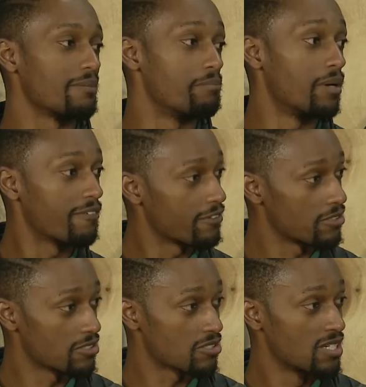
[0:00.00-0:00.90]

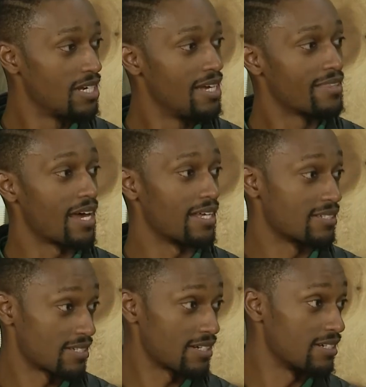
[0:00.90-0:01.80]
buffers that
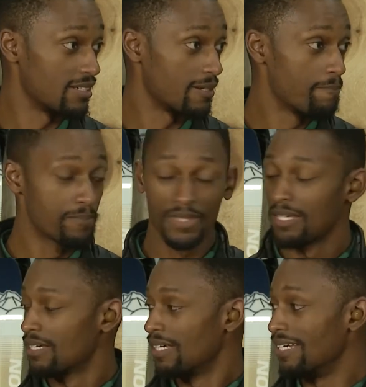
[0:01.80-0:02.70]
acidity.
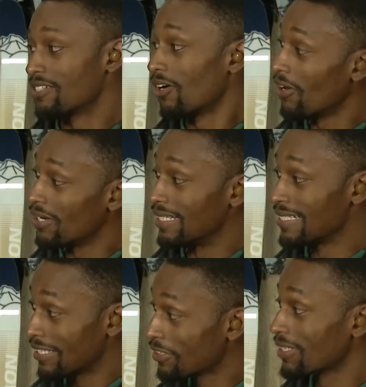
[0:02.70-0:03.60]
It's called, it's
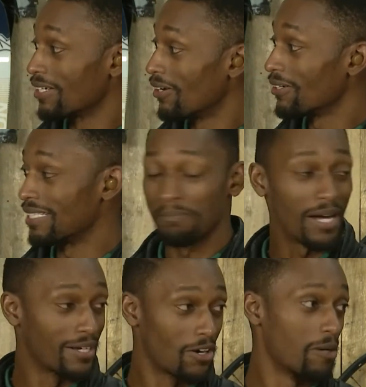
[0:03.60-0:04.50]
literally called the
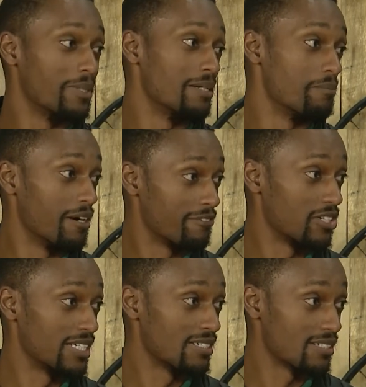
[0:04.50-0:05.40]
bicarbonate
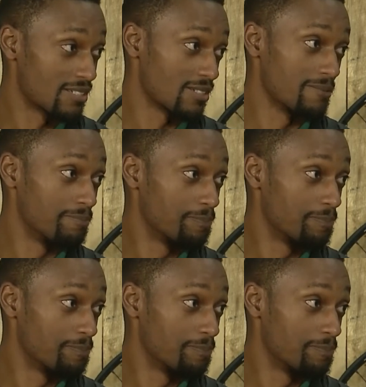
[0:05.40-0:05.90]
buffering system.